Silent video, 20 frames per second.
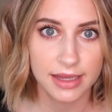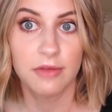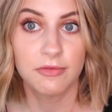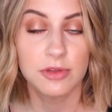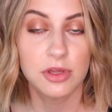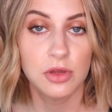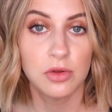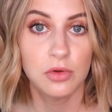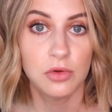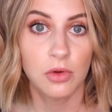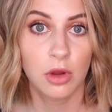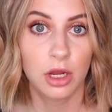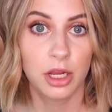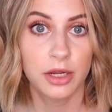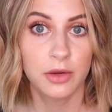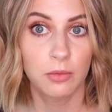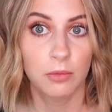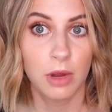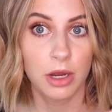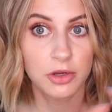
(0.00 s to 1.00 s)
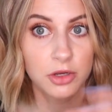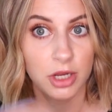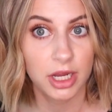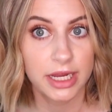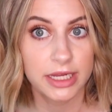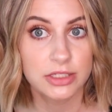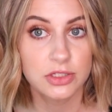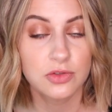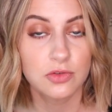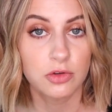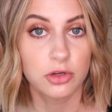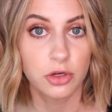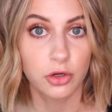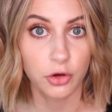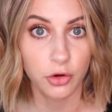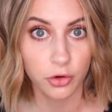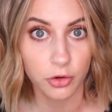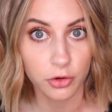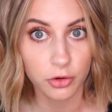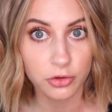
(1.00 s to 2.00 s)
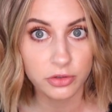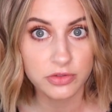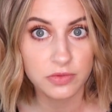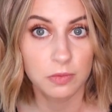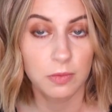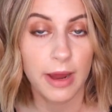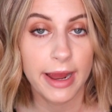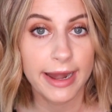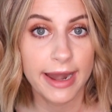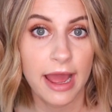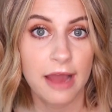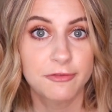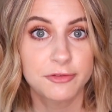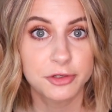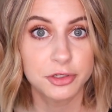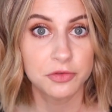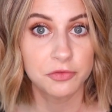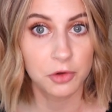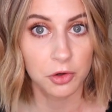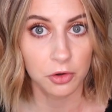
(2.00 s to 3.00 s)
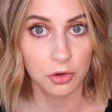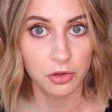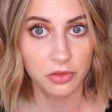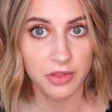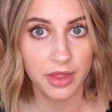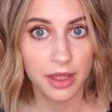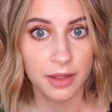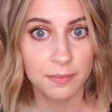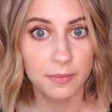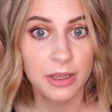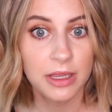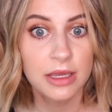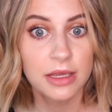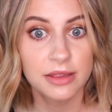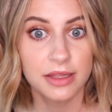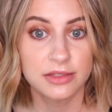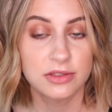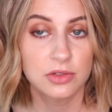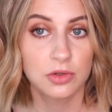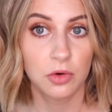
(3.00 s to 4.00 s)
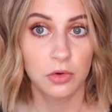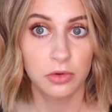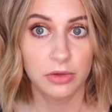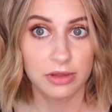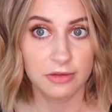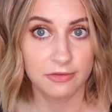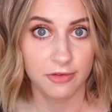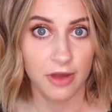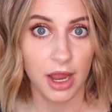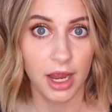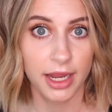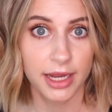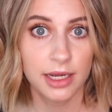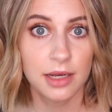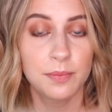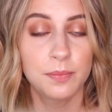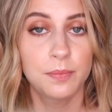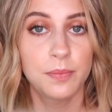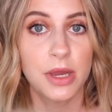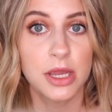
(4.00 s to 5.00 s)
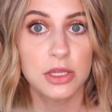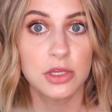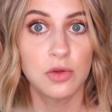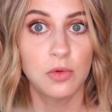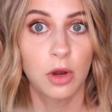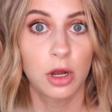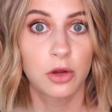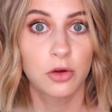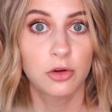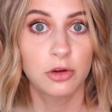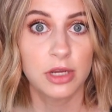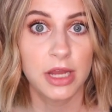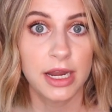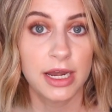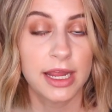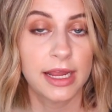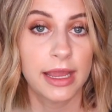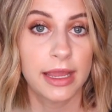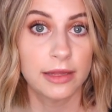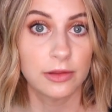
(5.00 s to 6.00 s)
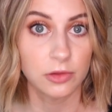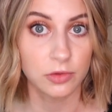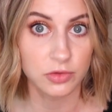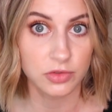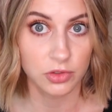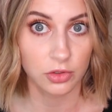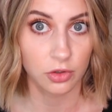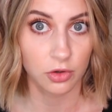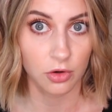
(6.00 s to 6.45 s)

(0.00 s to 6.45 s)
If you are gonna run your hands through your curls right after you've curled them, that's totally fine, but you are creating a looser